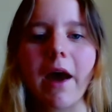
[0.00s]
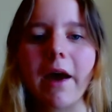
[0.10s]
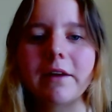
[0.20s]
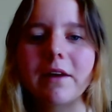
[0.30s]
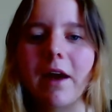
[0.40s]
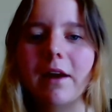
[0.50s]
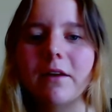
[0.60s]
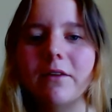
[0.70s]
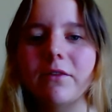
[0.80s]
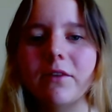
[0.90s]
and I
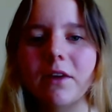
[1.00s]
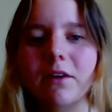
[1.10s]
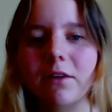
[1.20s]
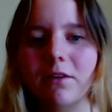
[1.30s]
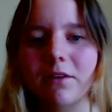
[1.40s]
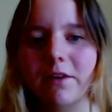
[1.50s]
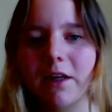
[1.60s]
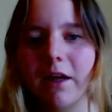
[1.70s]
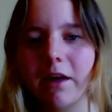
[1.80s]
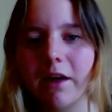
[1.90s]
lived in New
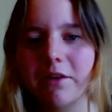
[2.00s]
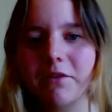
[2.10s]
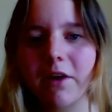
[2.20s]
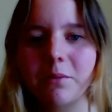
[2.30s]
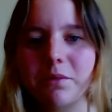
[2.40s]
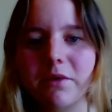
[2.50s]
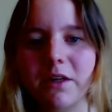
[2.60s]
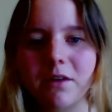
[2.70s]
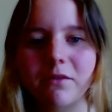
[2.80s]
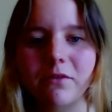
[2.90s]
Zealand and Great
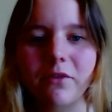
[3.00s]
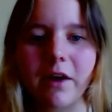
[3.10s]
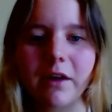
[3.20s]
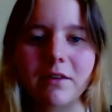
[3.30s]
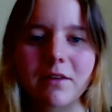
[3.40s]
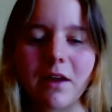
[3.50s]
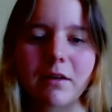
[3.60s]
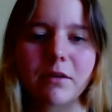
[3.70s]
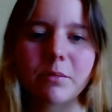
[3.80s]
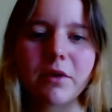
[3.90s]
Britain for
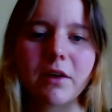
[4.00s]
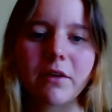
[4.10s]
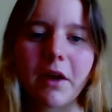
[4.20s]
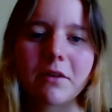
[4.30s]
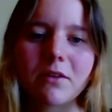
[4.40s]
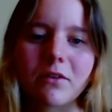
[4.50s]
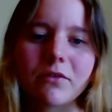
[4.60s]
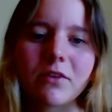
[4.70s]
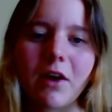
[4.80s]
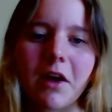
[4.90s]
extended periods of
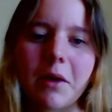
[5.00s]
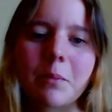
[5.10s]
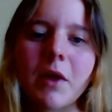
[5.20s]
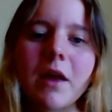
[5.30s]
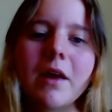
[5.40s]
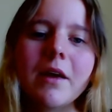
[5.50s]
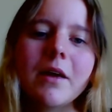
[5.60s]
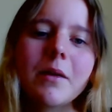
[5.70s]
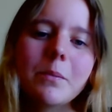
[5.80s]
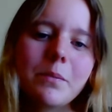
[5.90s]
time.
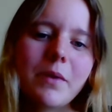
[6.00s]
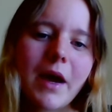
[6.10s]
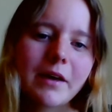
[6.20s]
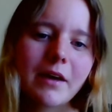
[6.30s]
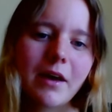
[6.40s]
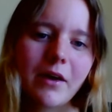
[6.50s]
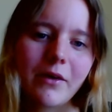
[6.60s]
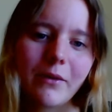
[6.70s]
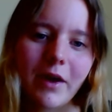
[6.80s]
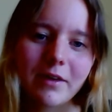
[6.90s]
By
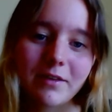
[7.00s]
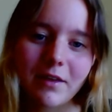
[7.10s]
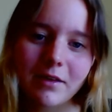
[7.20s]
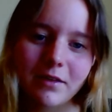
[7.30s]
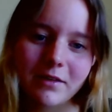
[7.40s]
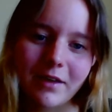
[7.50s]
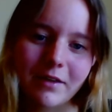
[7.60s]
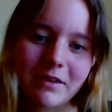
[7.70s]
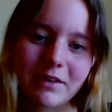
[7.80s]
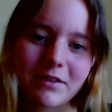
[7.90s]
now, I settled
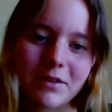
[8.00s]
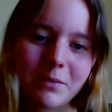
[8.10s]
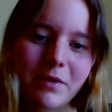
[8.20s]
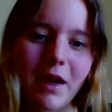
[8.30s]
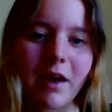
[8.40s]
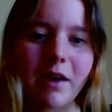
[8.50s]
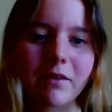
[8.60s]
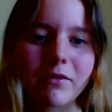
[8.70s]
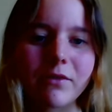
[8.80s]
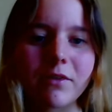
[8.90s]
down in
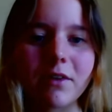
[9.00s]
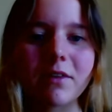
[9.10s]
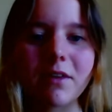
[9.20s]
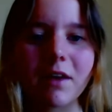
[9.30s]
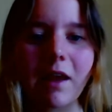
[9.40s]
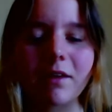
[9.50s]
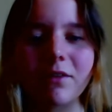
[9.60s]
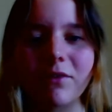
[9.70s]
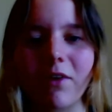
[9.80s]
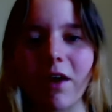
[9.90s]
Japan for the
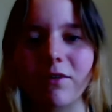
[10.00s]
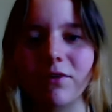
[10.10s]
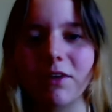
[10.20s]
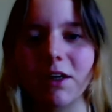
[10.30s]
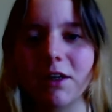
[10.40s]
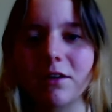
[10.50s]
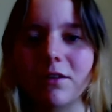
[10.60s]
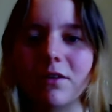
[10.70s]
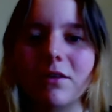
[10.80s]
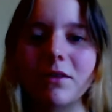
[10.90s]
next 5
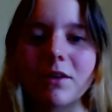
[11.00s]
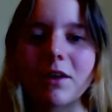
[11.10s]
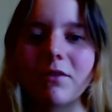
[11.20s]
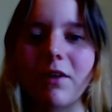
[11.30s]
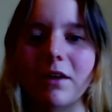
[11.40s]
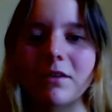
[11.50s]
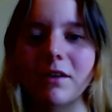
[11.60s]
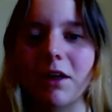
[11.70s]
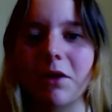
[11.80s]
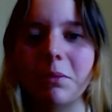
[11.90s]
years to
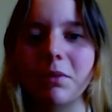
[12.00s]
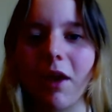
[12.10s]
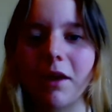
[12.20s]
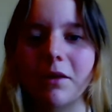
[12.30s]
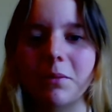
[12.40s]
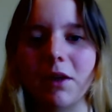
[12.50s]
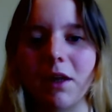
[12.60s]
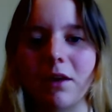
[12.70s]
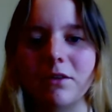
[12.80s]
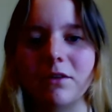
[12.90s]
eventually obtain a
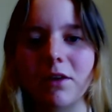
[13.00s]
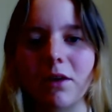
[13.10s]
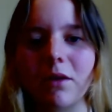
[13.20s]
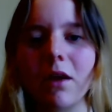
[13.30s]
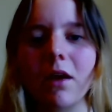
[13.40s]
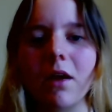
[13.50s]
PhD